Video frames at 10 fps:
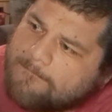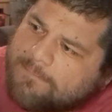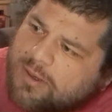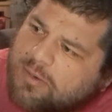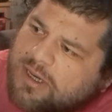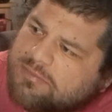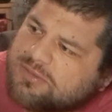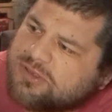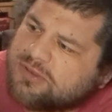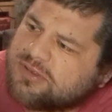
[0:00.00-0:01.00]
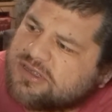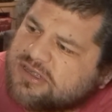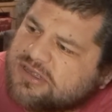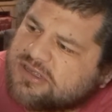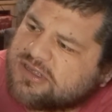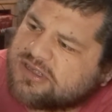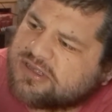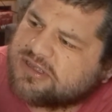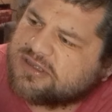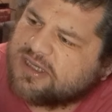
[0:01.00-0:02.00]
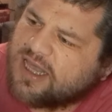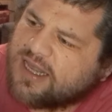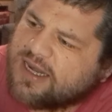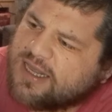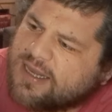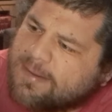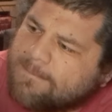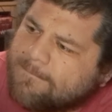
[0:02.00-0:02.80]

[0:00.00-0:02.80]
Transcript: But what I'm doing is just slightly